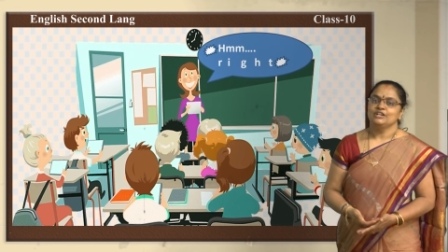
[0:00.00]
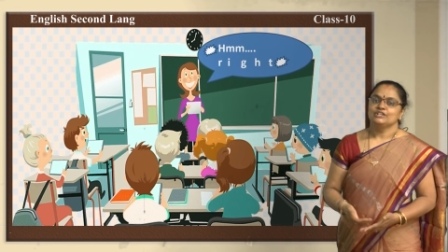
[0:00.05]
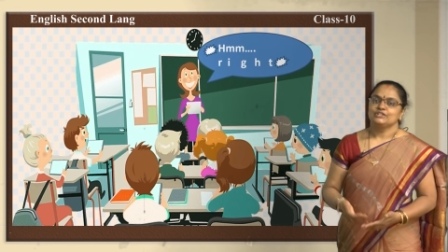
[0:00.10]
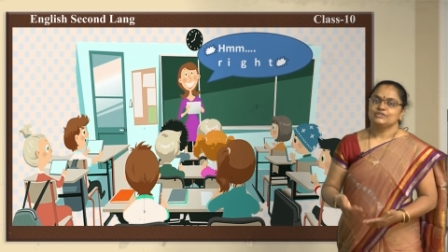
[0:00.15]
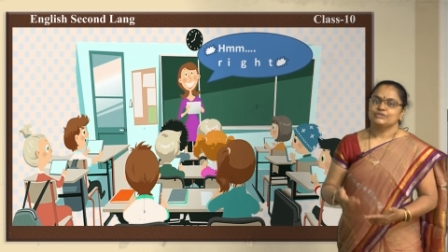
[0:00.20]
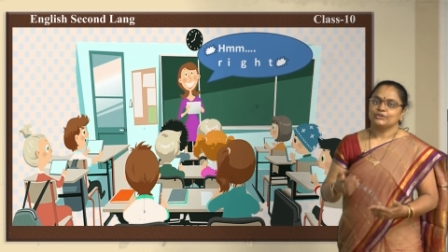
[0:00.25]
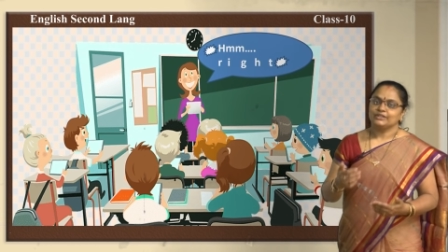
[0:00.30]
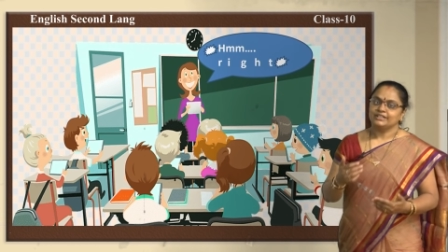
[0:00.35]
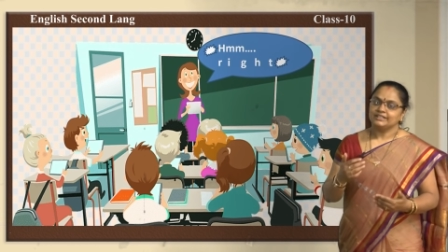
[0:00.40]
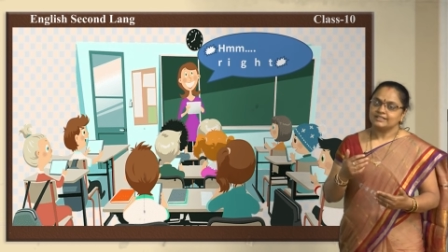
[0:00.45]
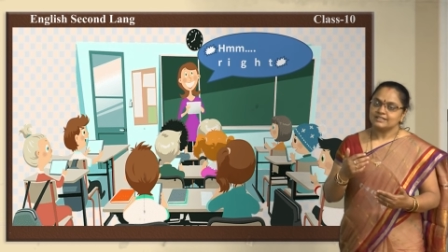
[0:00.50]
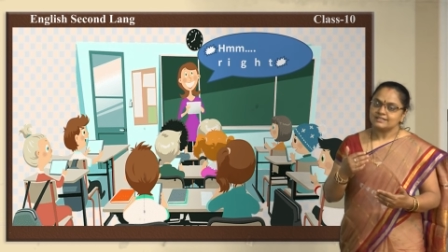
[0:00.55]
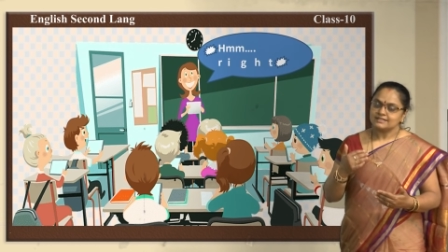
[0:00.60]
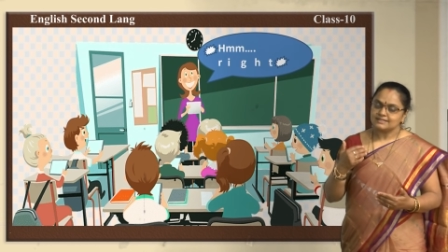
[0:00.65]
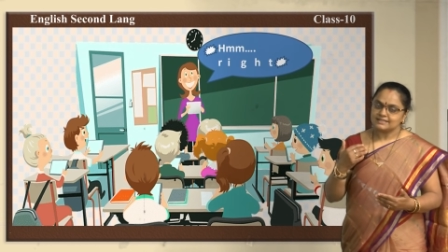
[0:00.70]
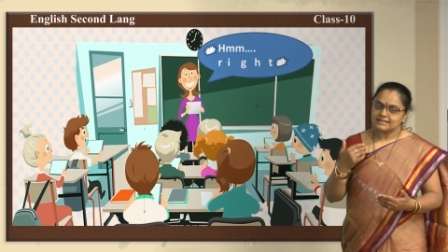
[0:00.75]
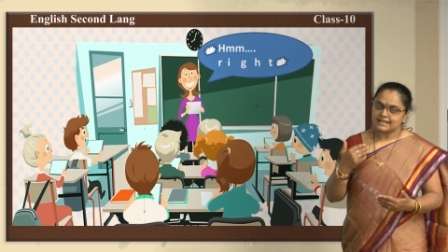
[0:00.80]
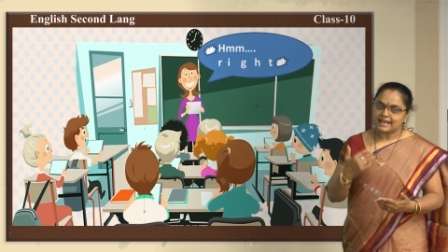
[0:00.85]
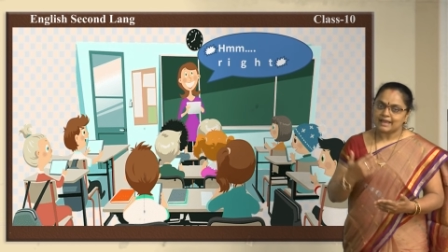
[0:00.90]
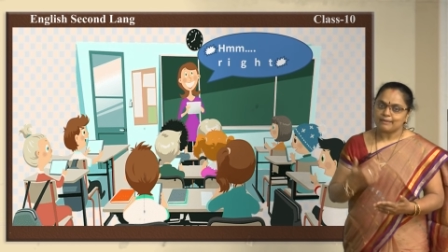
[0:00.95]
So in the
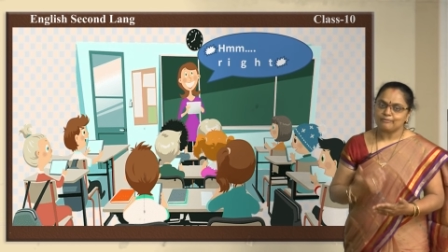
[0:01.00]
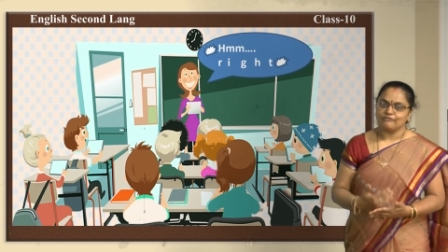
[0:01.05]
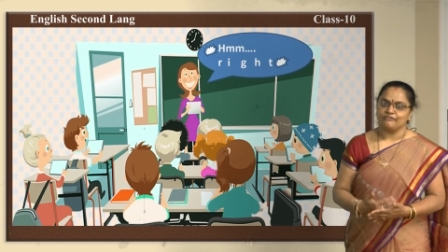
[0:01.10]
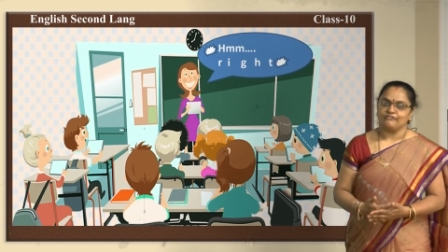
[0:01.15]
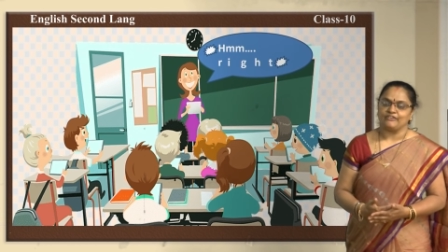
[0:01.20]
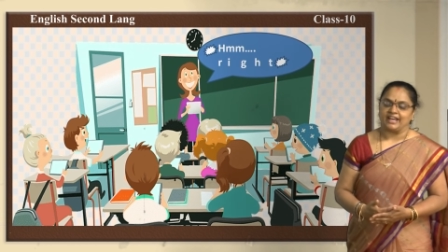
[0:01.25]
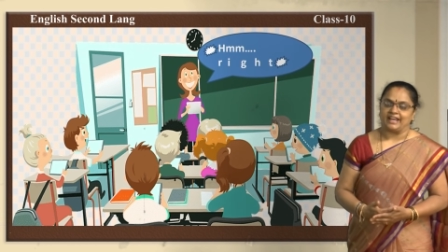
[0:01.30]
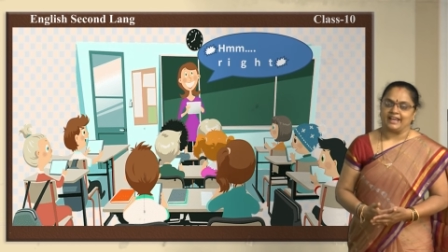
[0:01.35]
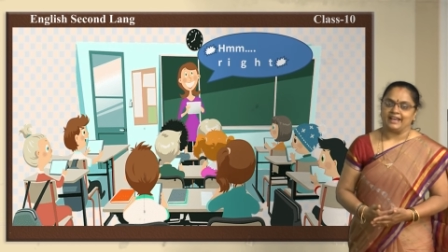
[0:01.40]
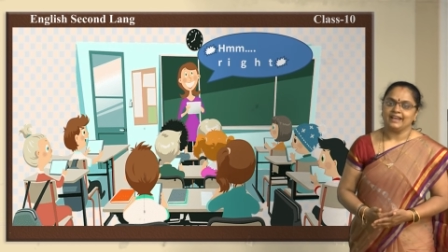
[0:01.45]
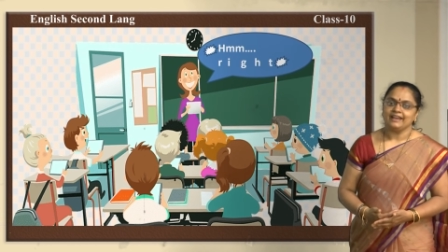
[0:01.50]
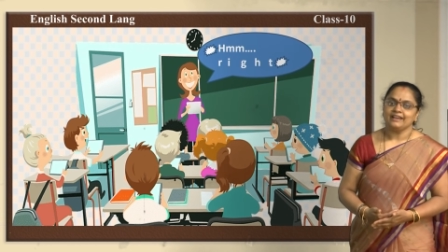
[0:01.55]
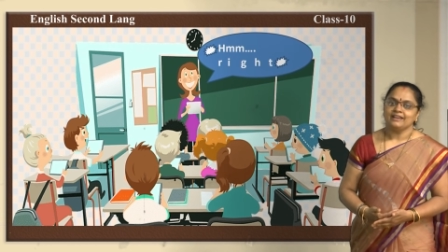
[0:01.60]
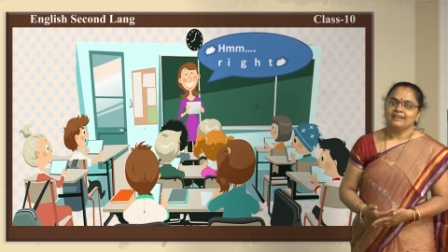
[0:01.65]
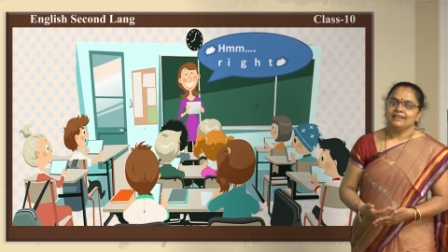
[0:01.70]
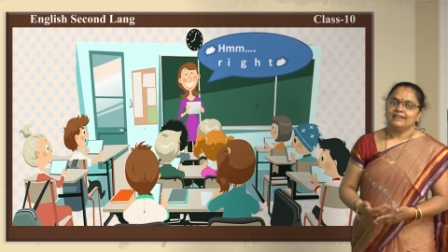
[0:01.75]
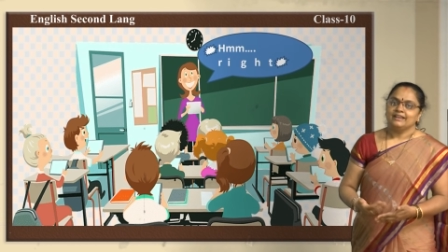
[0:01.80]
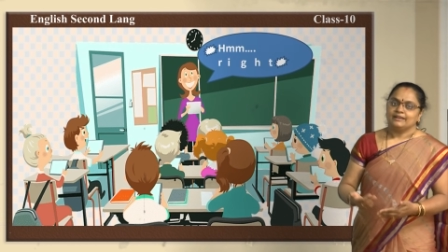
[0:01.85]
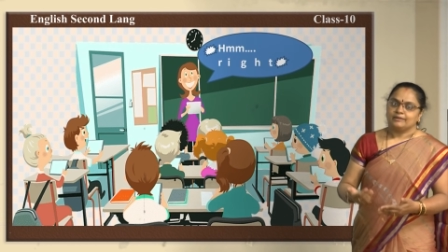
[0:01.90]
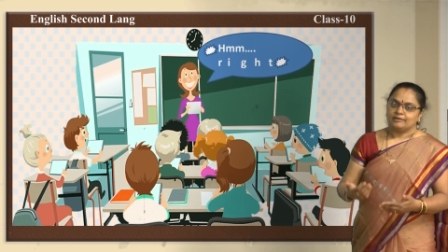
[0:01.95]
same way,
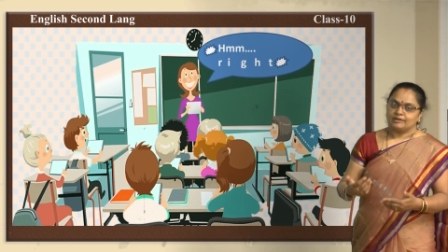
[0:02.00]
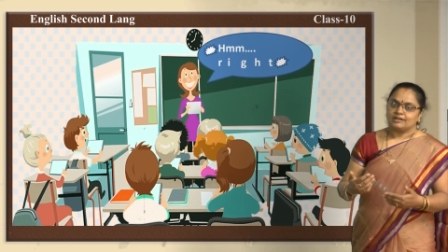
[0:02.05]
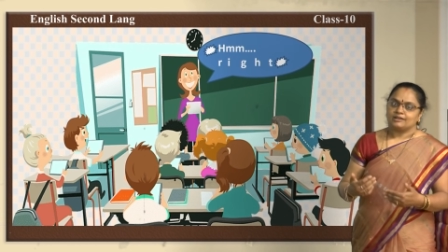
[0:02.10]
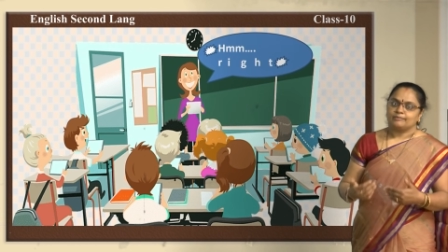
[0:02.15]
uh,